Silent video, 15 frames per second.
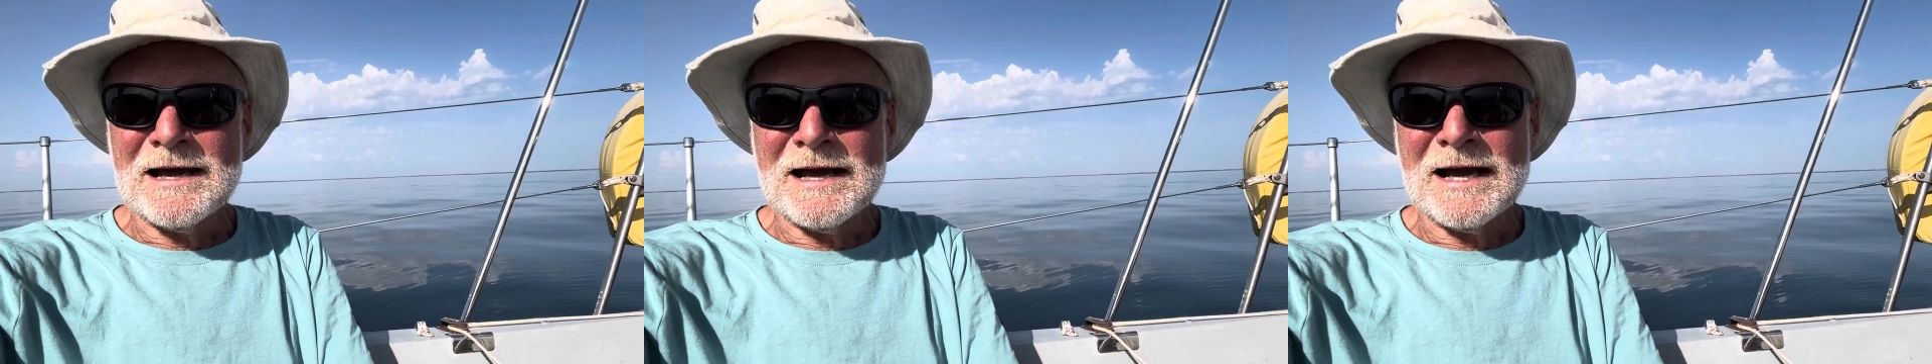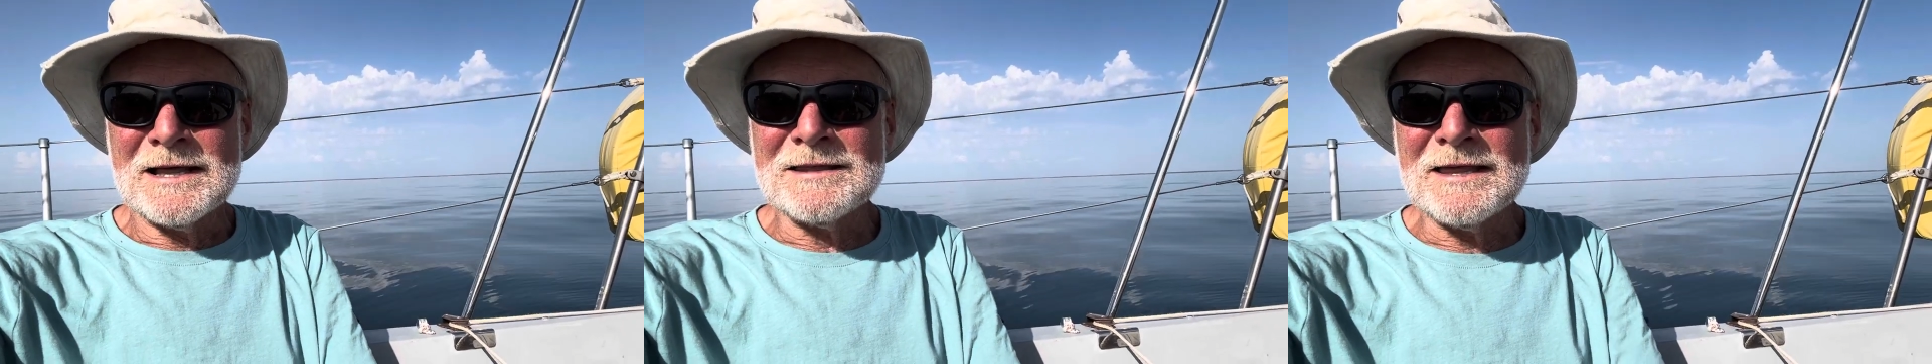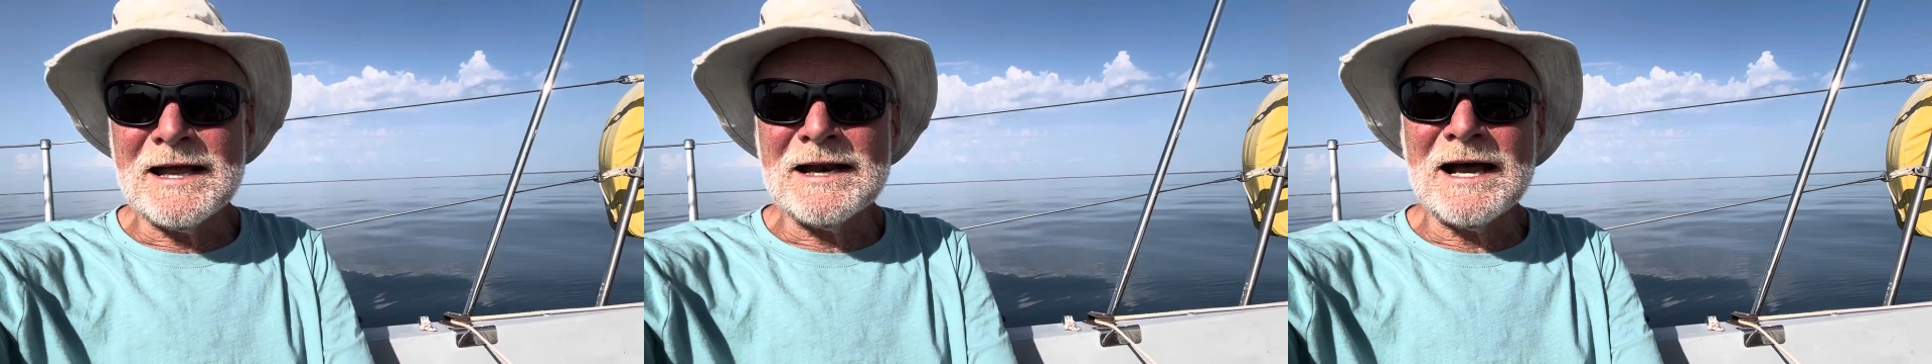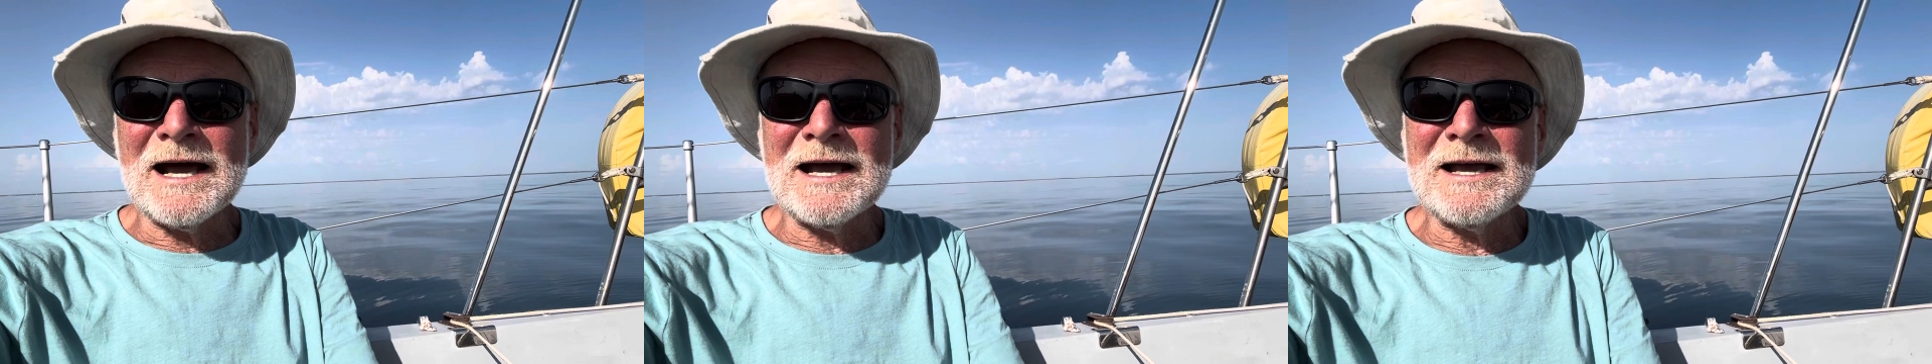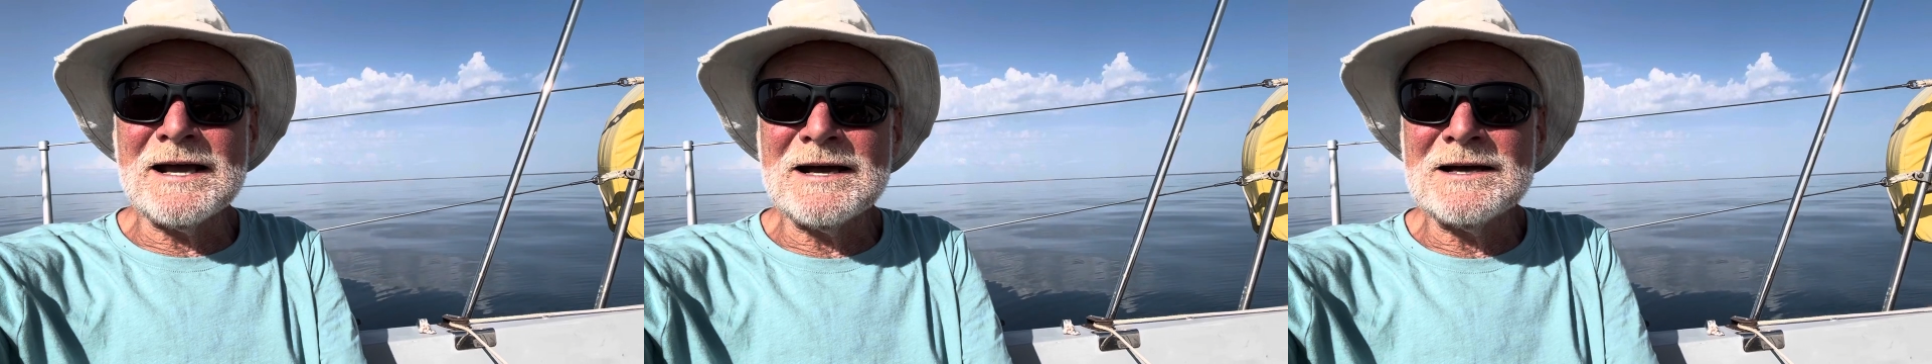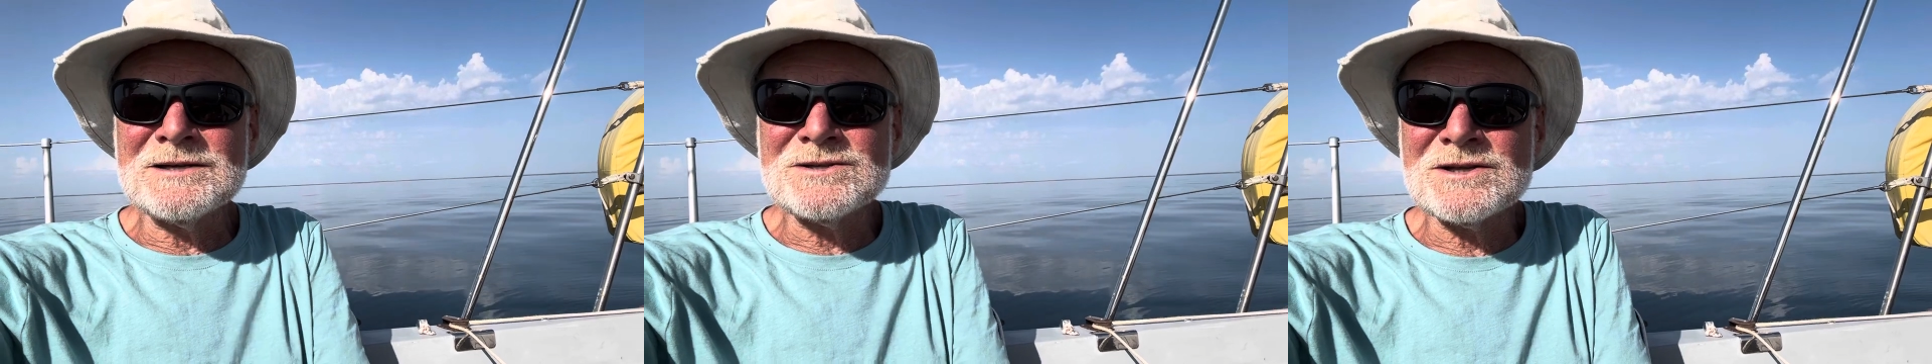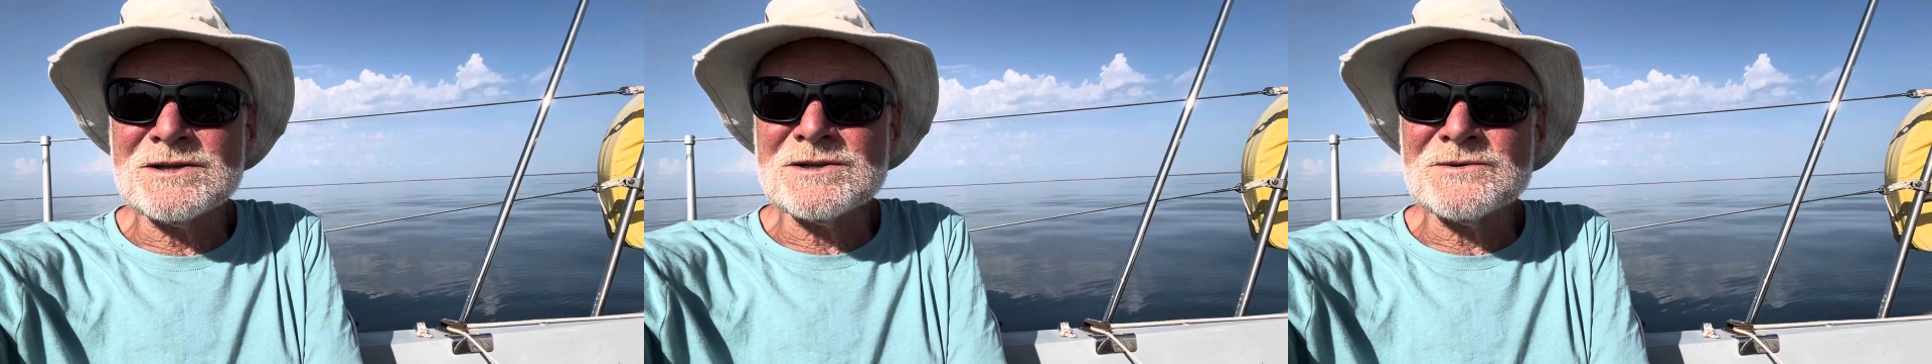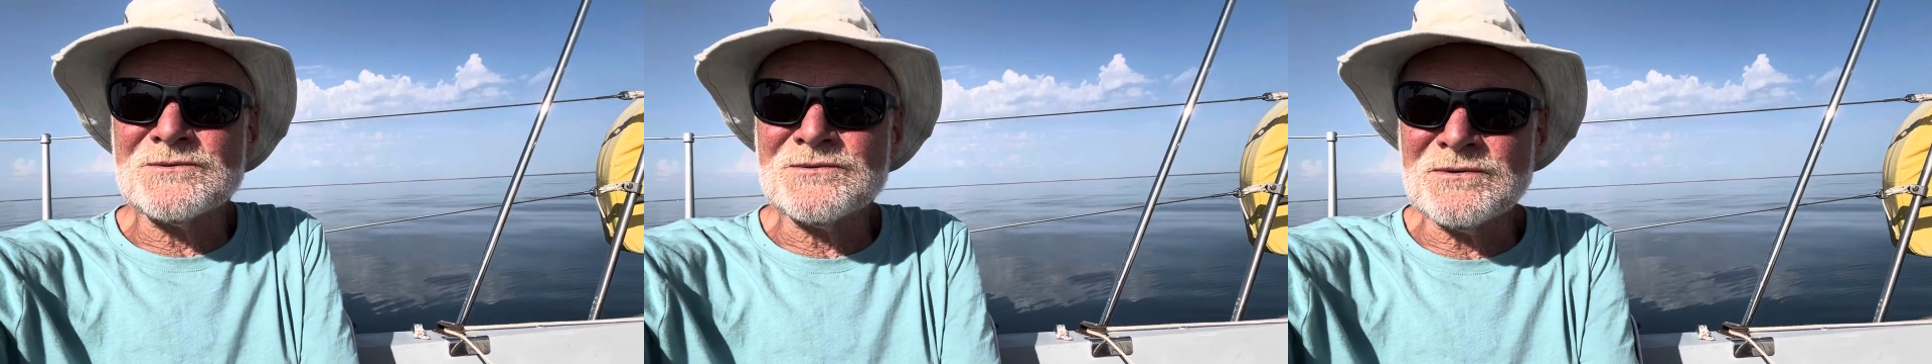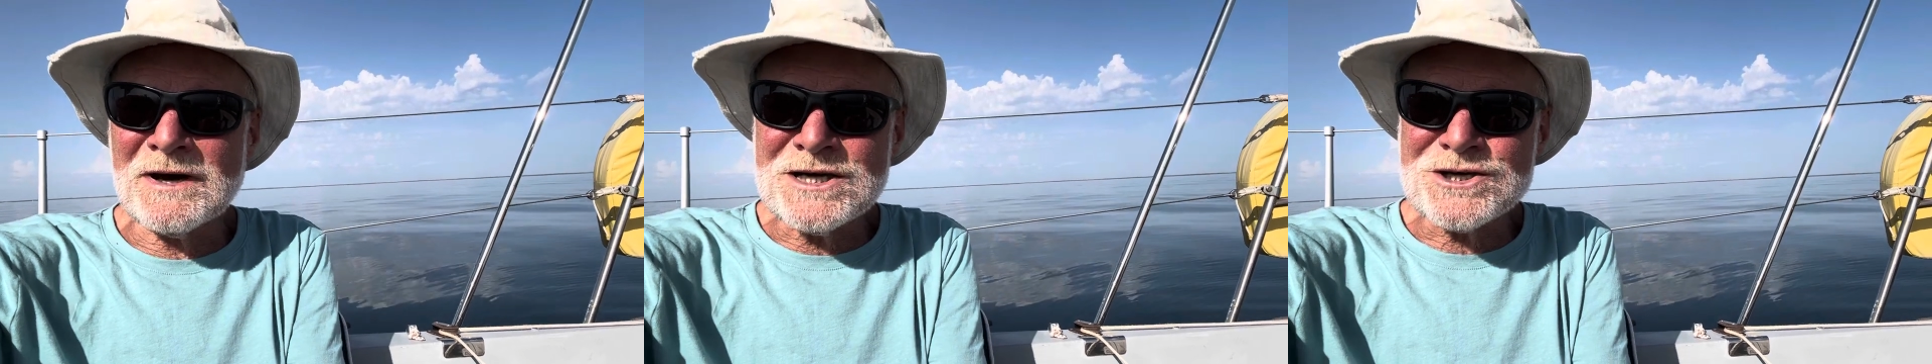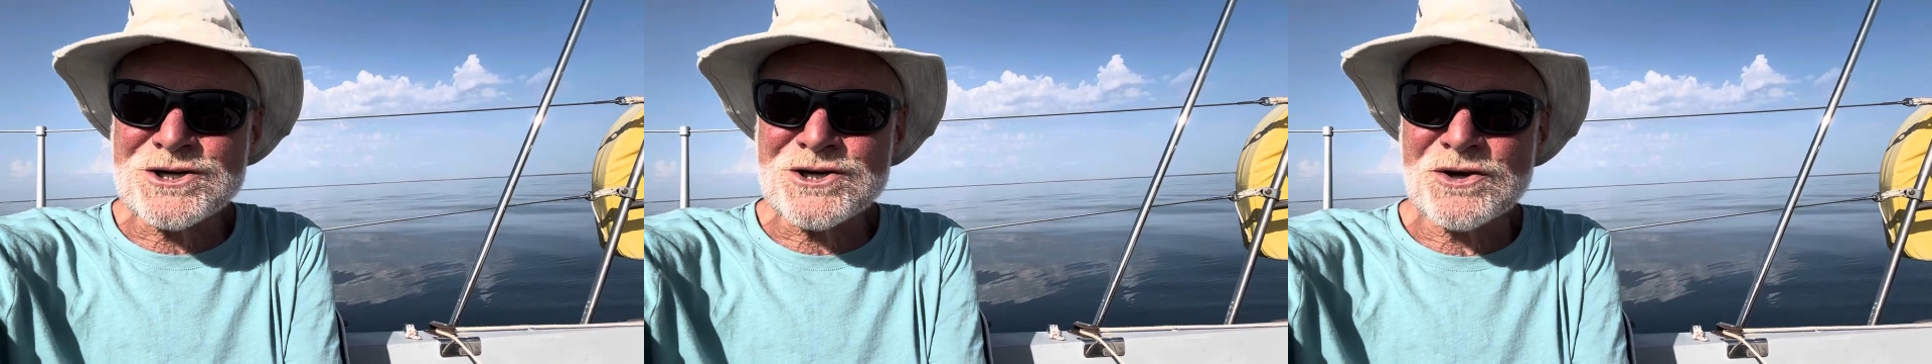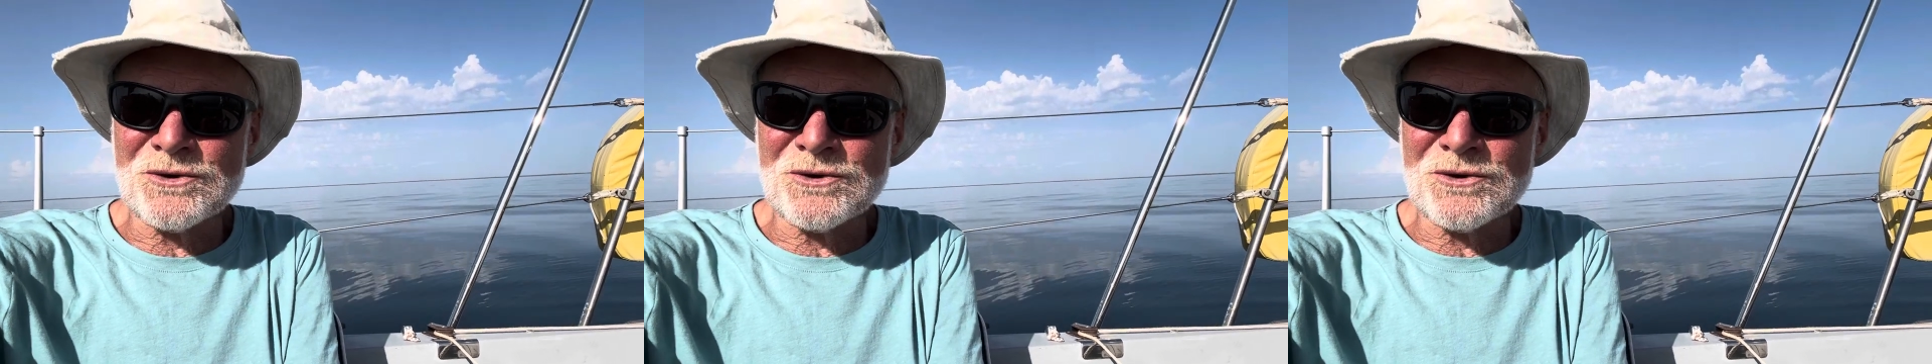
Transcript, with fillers: And then I heard that the French